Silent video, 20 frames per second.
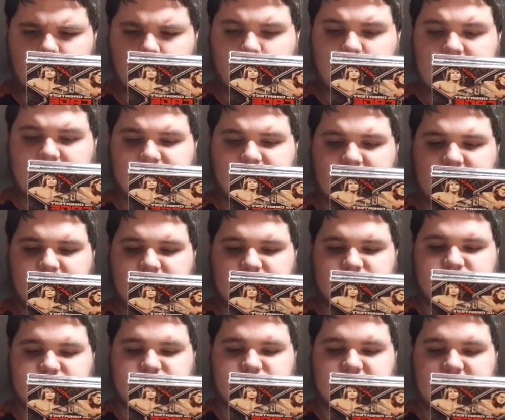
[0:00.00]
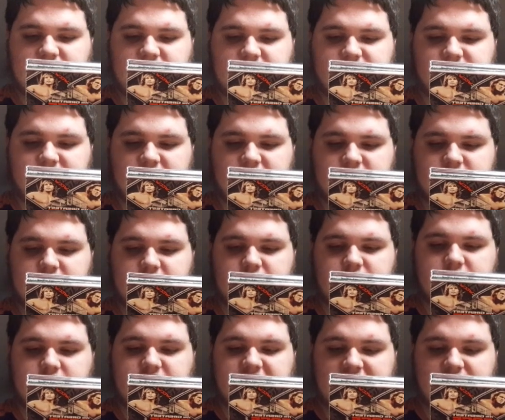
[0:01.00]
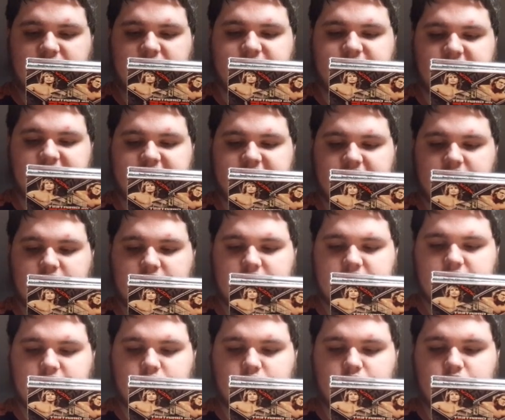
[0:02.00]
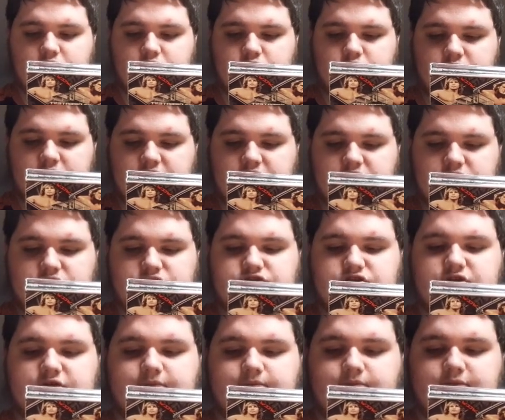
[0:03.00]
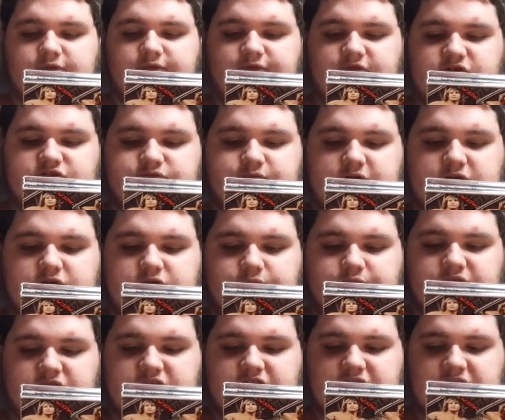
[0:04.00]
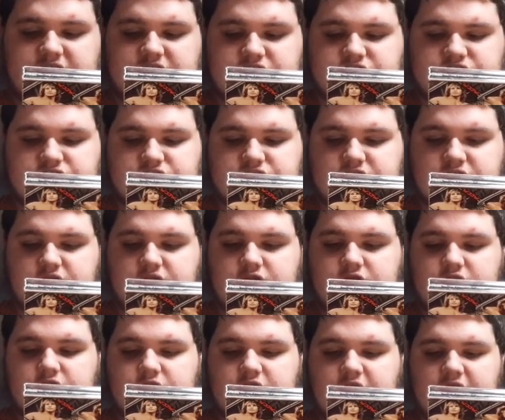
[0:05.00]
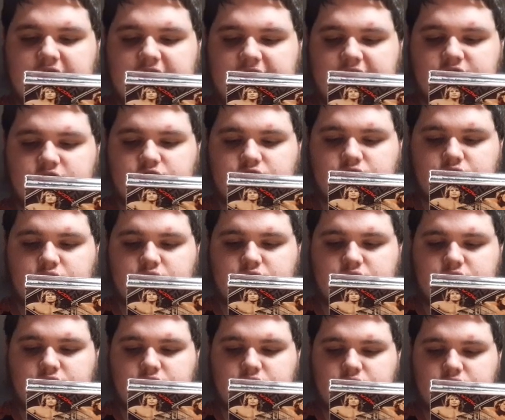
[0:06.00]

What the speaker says: Ric Flair versus Kerry Von Erich. Road Warriors versus Michael P. Hayes. And Gorgeous